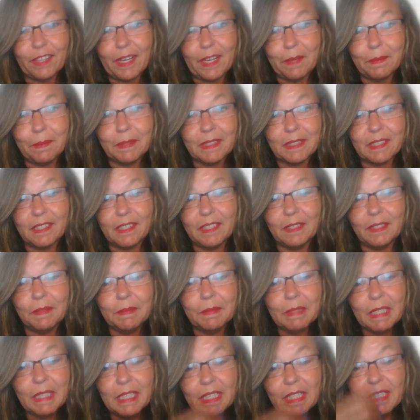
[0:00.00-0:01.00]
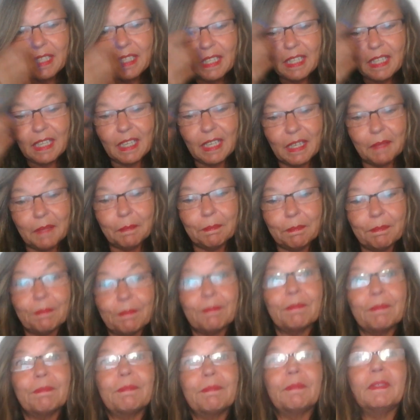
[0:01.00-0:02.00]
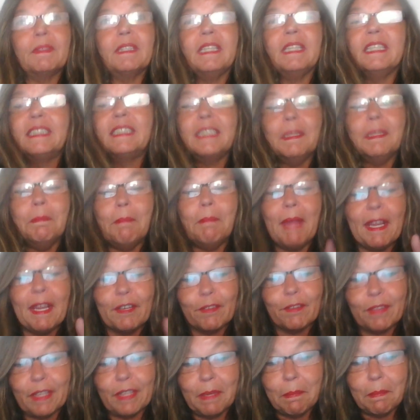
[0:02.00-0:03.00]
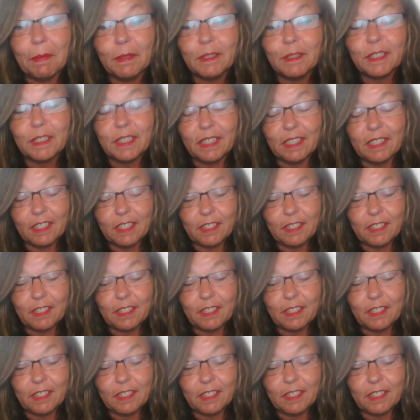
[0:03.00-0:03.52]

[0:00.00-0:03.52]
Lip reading: I was it didn't matter the emotion.